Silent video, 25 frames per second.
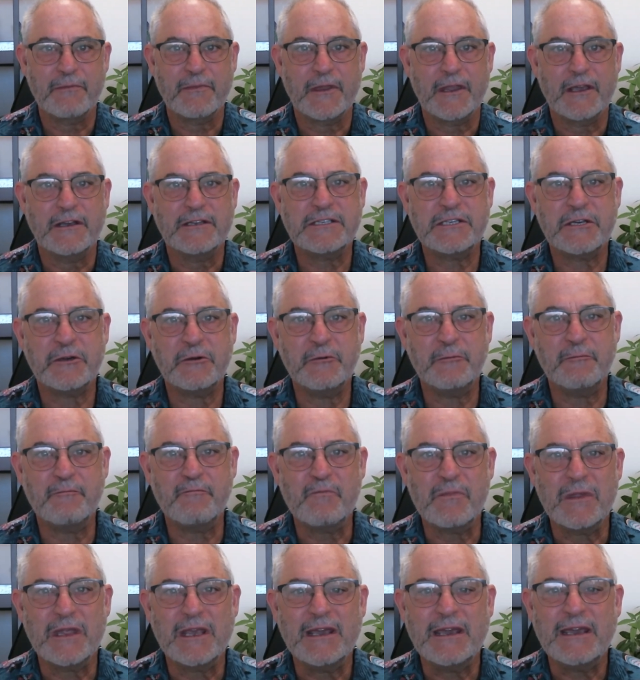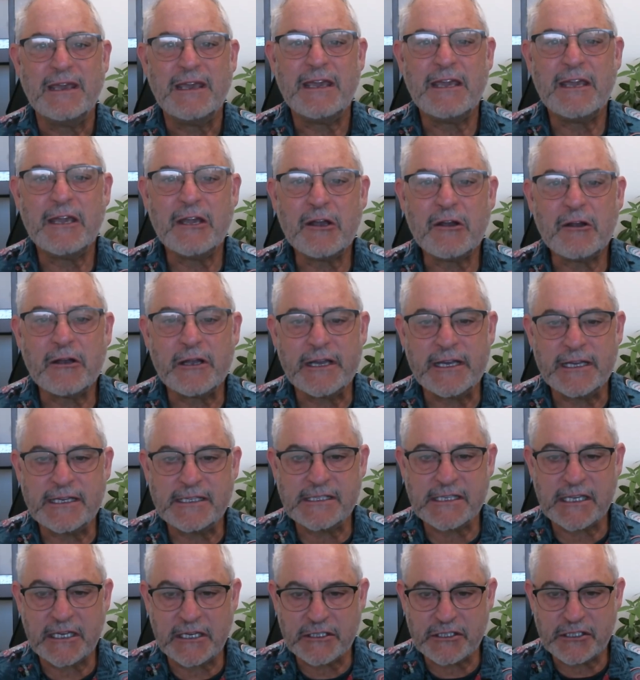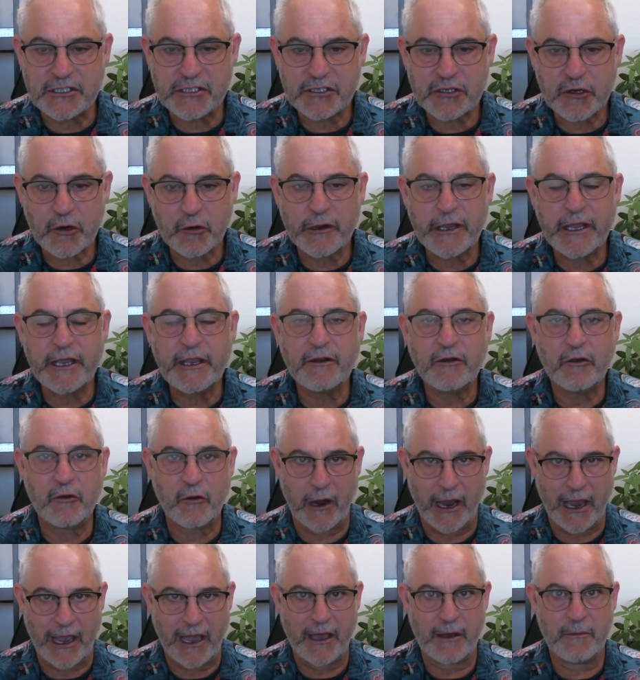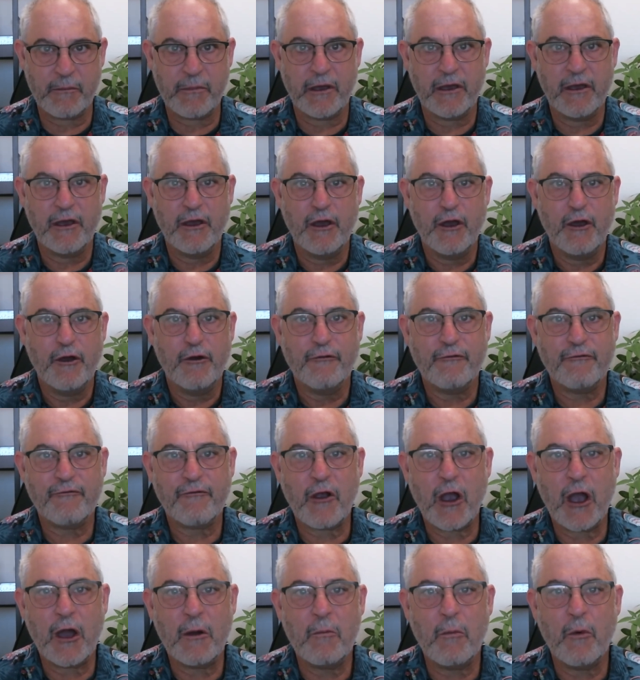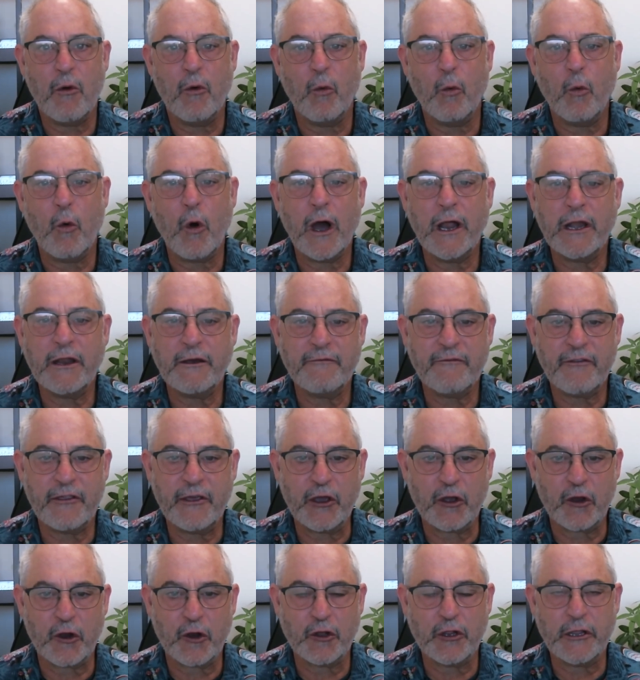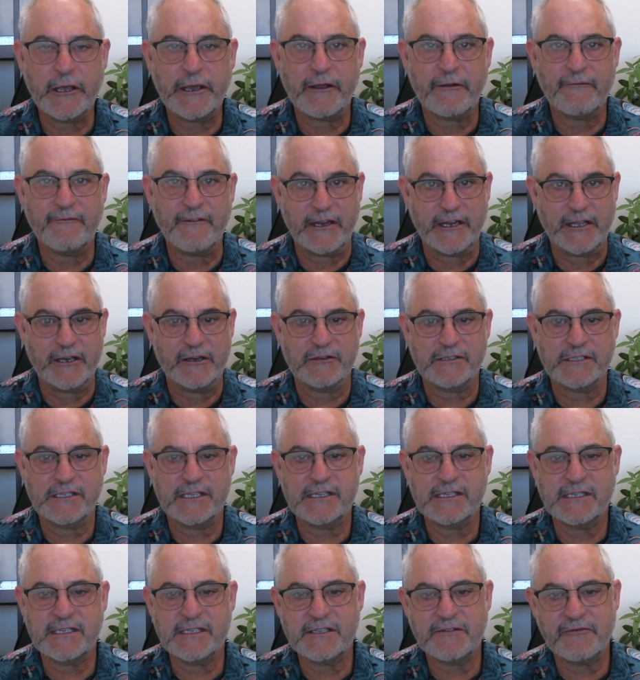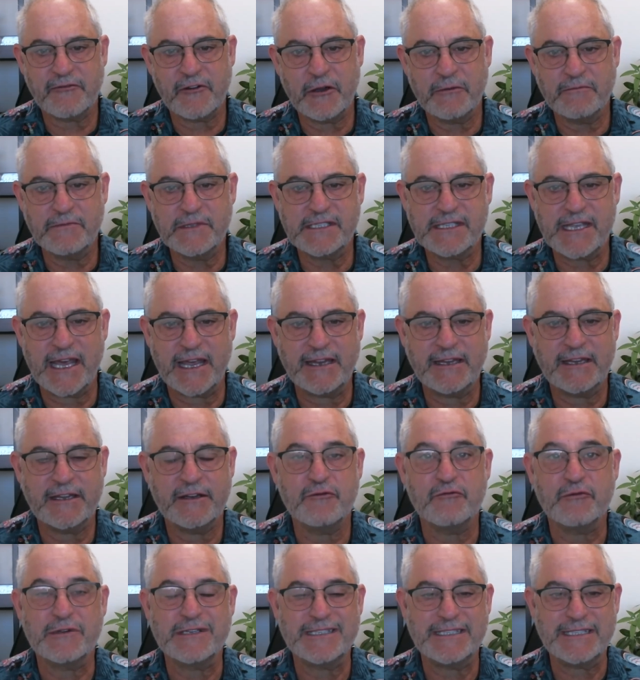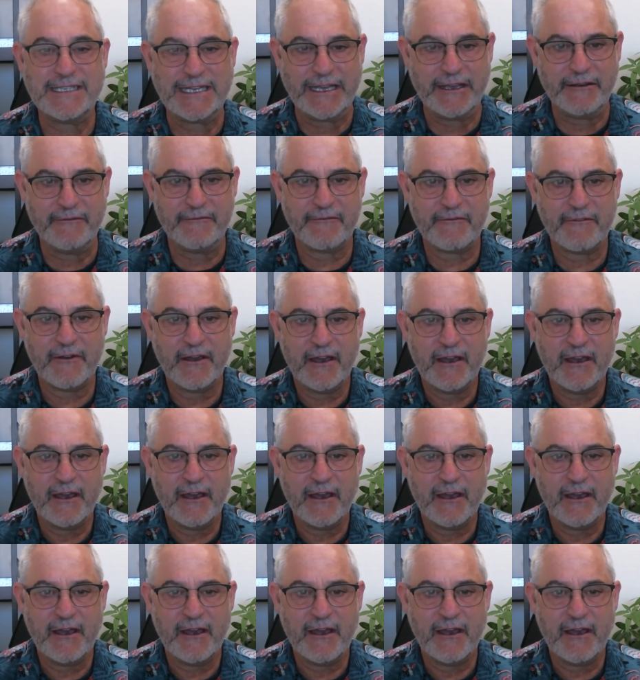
So here is a screen grab from one of the earlier videos. This is from Send and Receive.